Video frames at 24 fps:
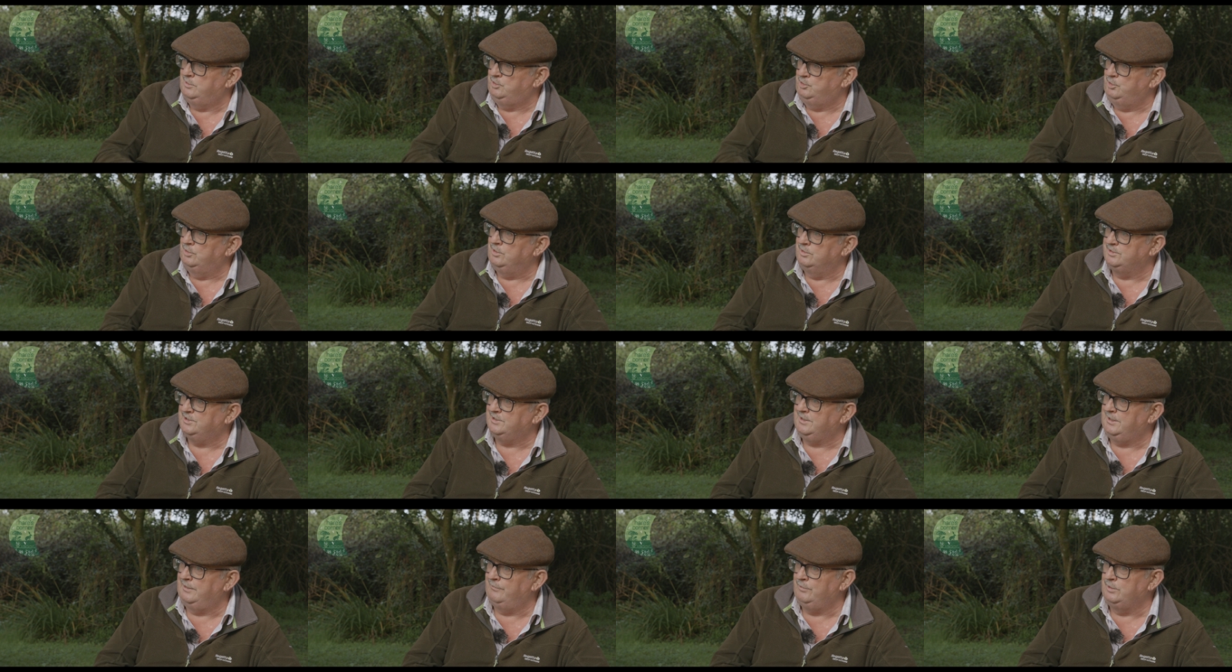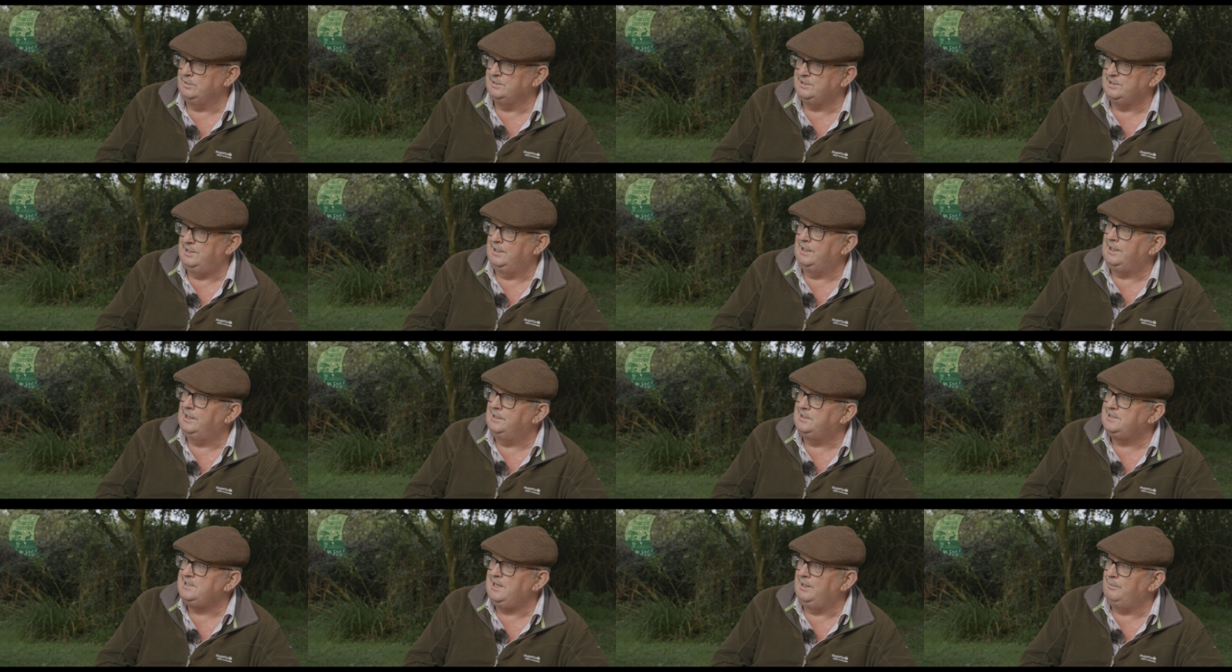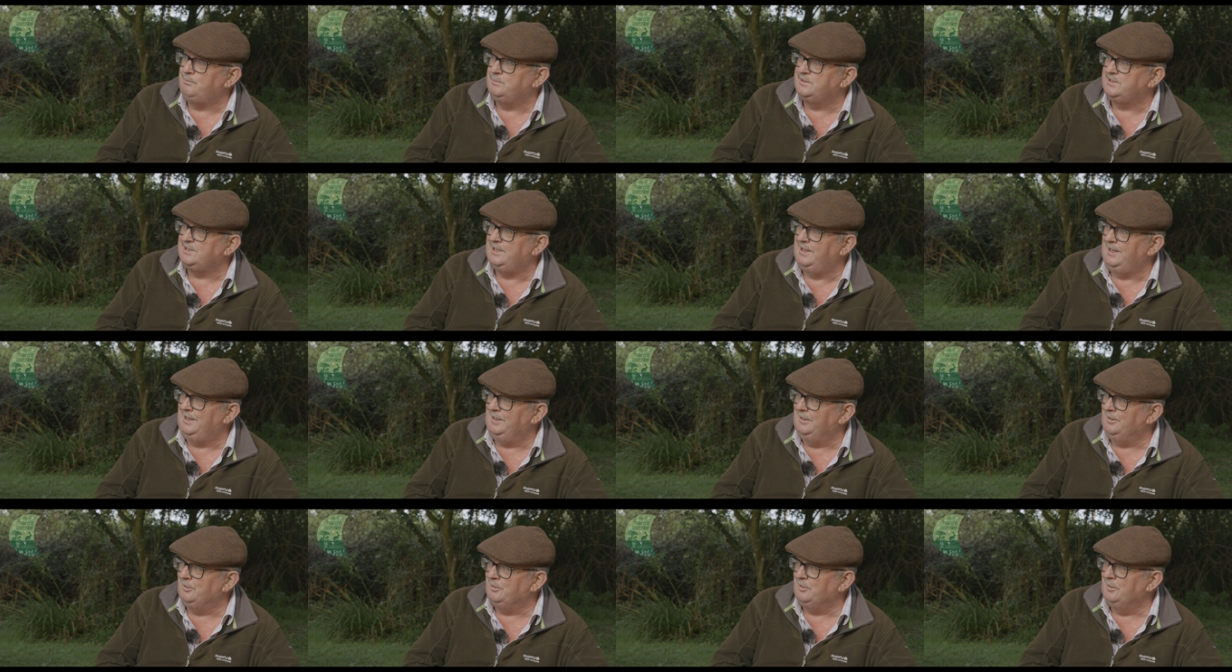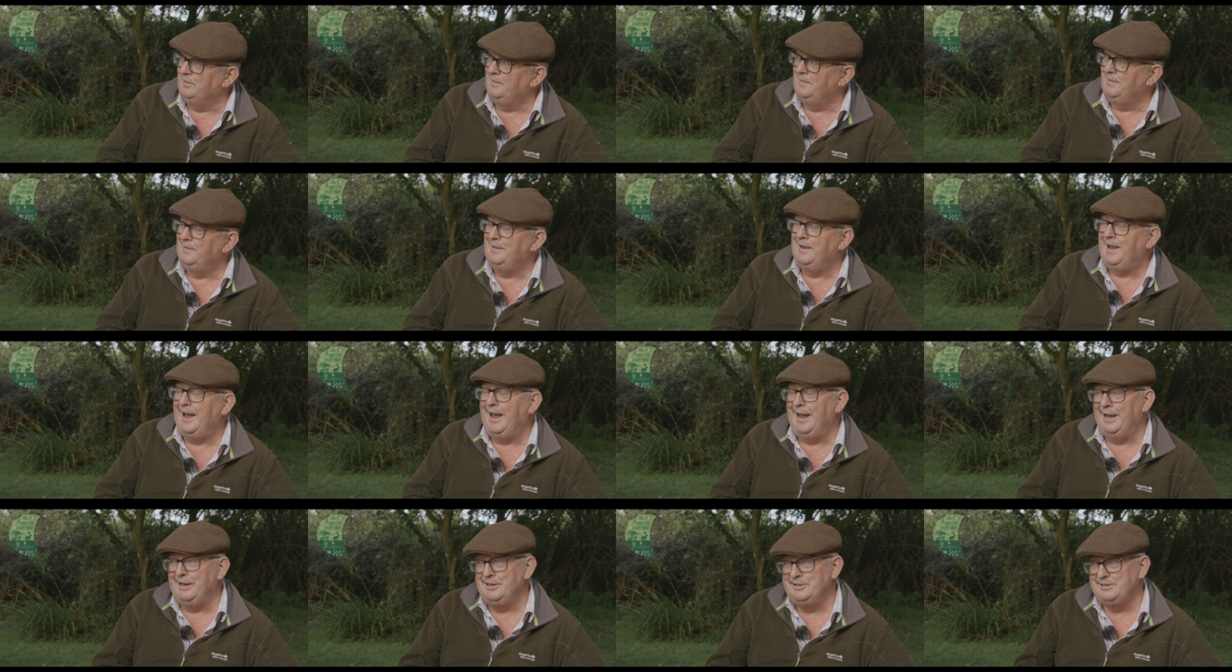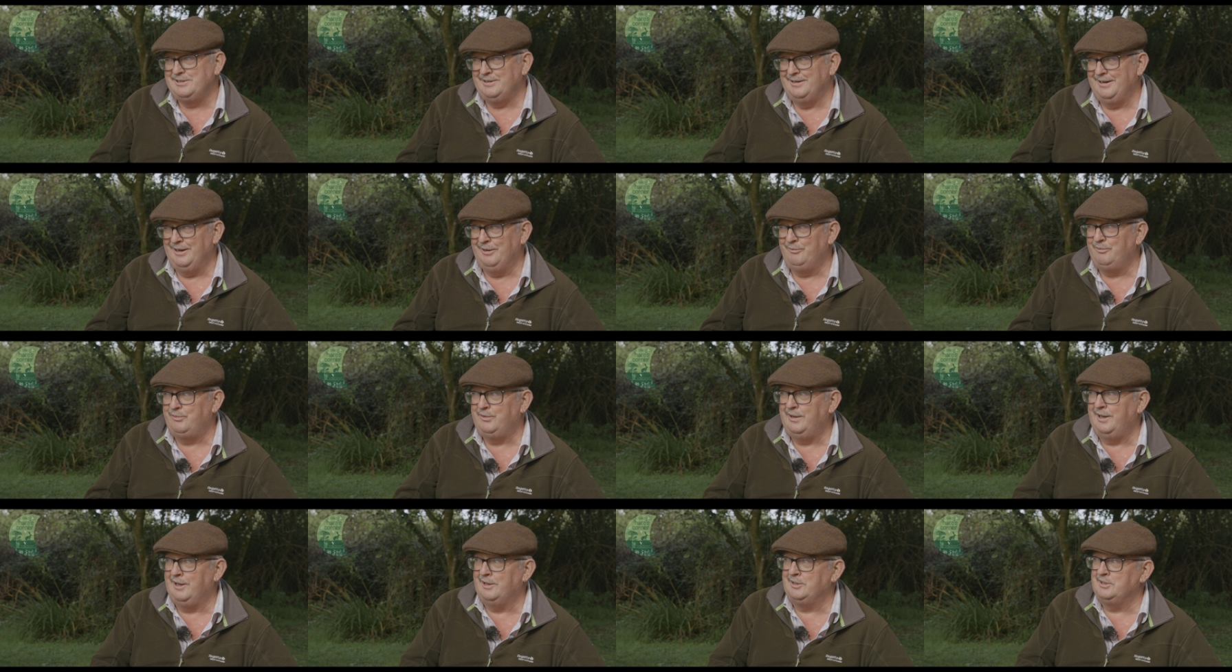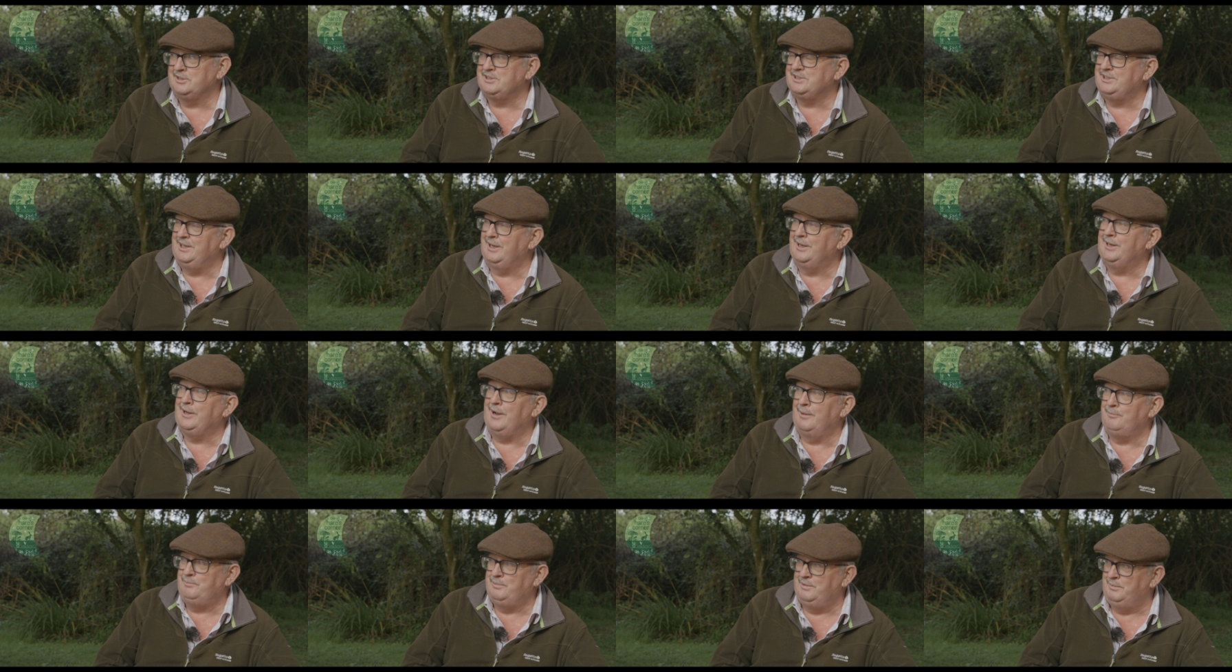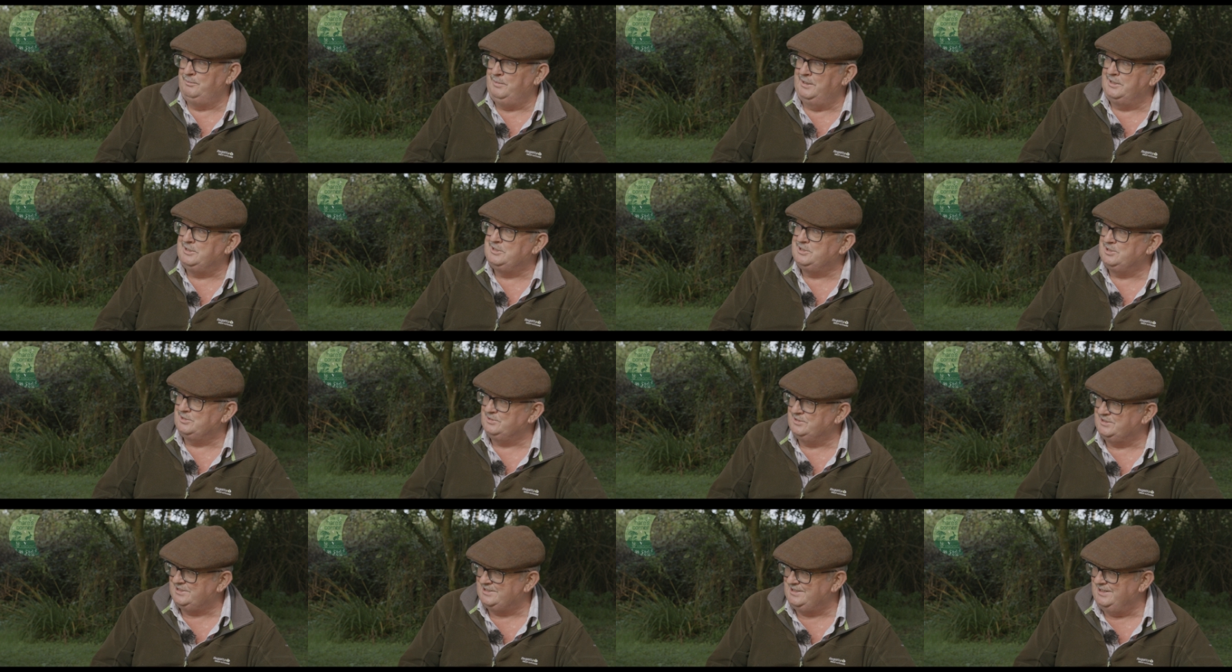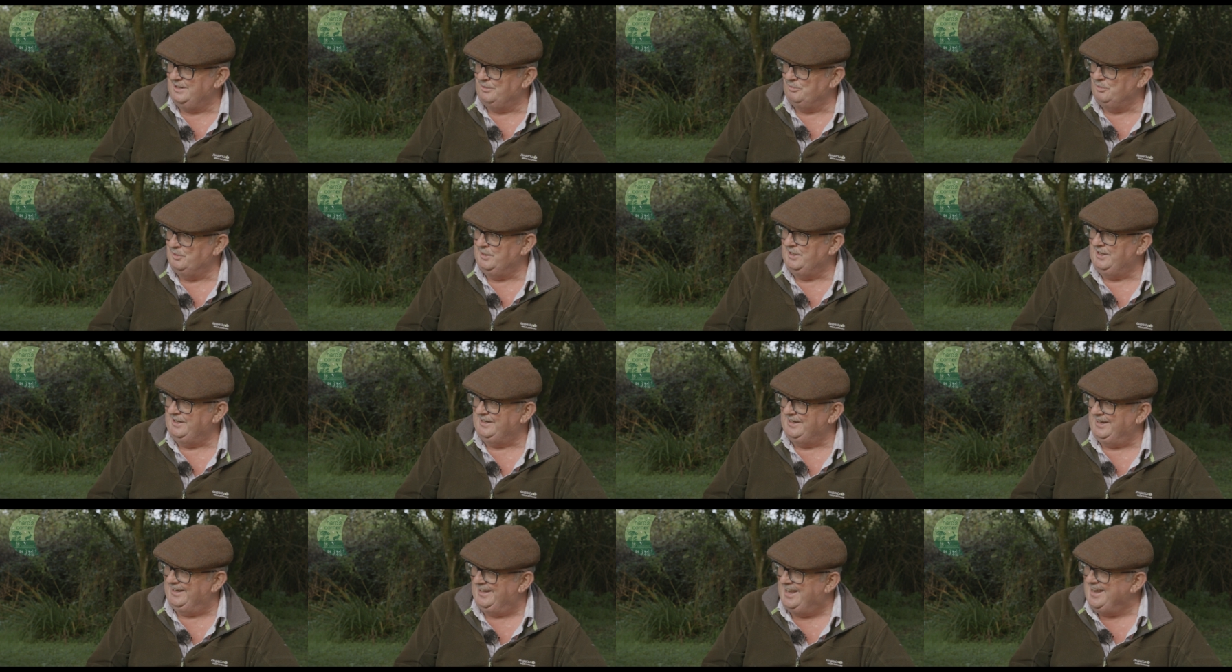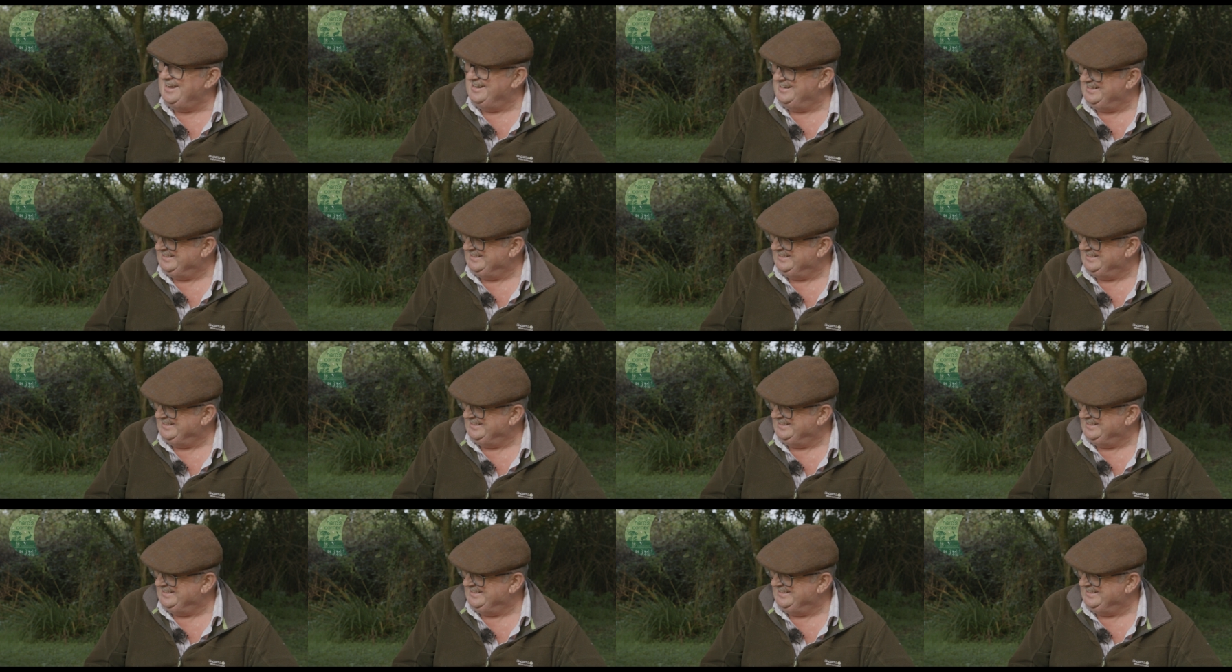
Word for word: you know, giving us little tips here. And in fairness, he compliments us now and again,